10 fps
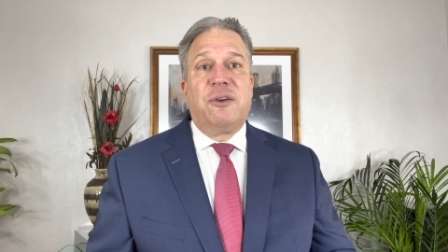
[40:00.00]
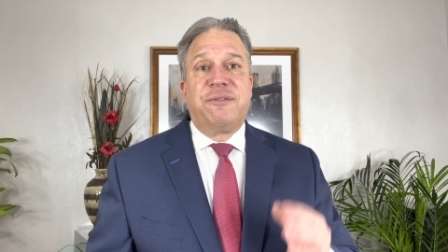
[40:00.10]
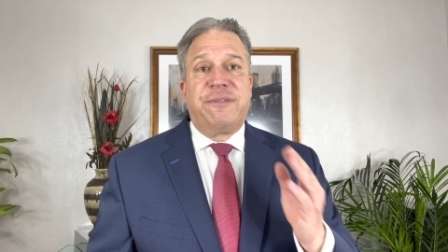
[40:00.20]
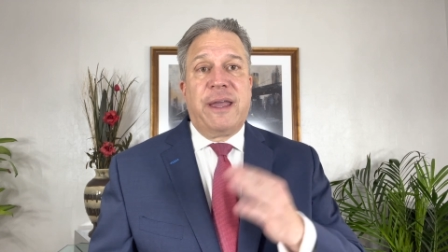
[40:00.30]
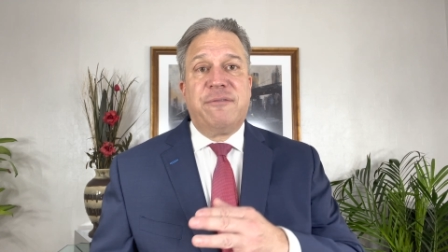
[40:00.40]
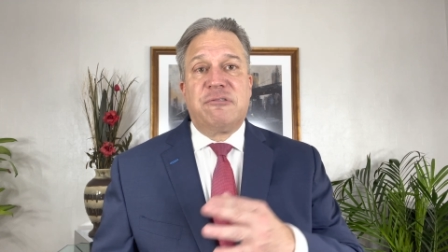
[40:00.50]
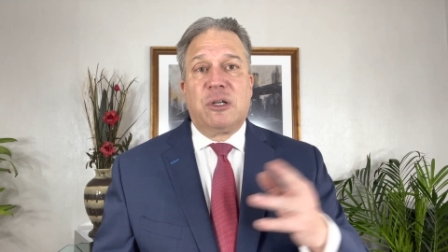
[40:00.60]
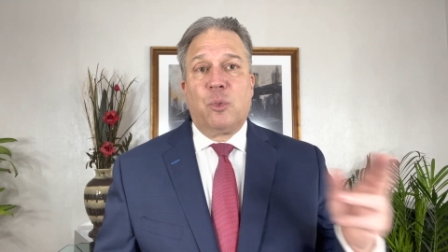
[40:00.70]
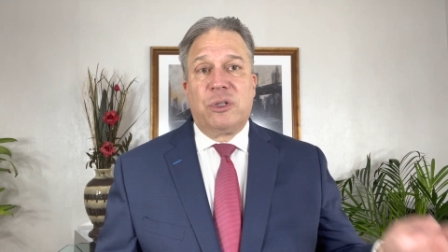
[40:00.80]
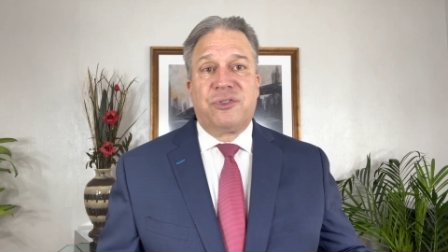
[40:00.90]
are
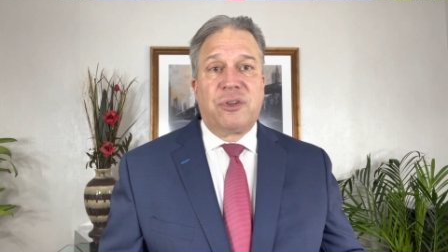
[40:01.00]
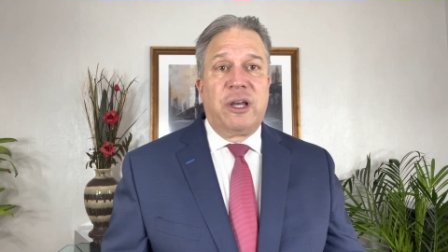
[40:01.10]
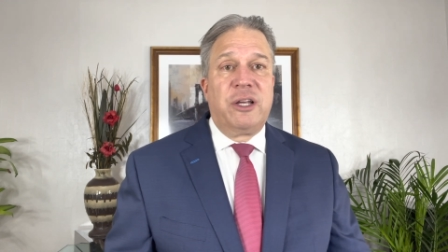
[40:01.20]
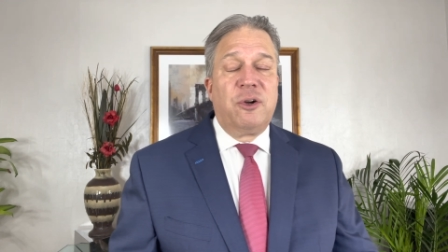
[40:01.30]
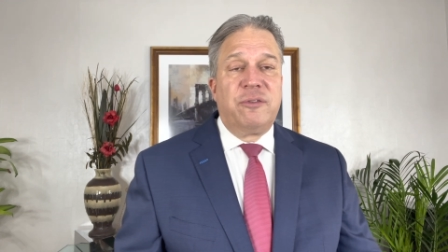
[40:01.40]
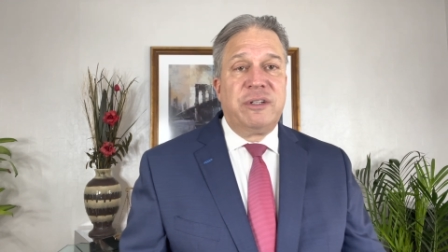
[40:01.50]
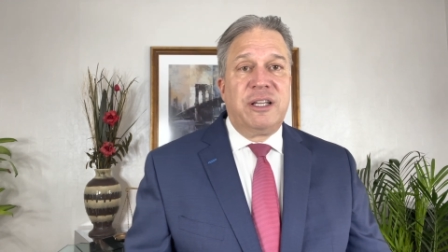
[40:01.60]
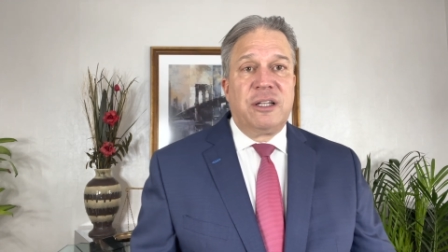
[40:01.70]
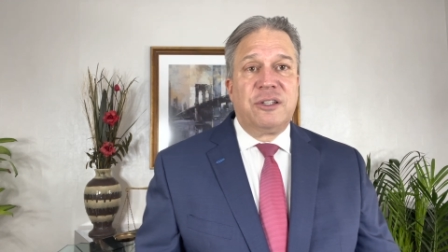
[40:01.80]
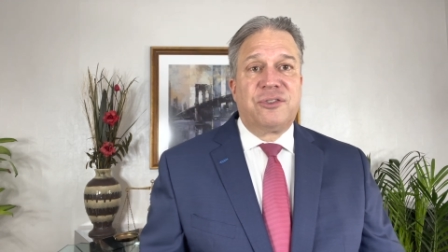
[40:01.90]
favoring one side over the
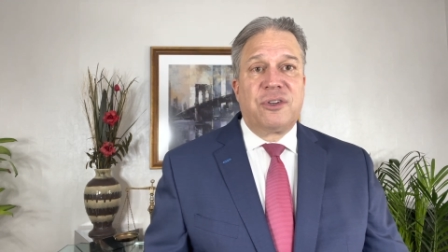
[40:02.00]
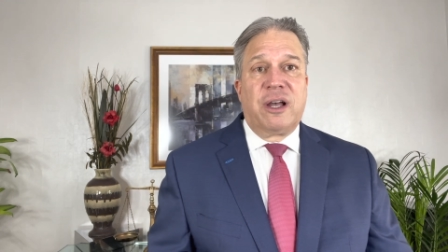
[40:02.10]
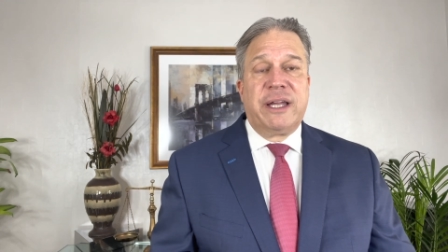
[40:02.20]
other side.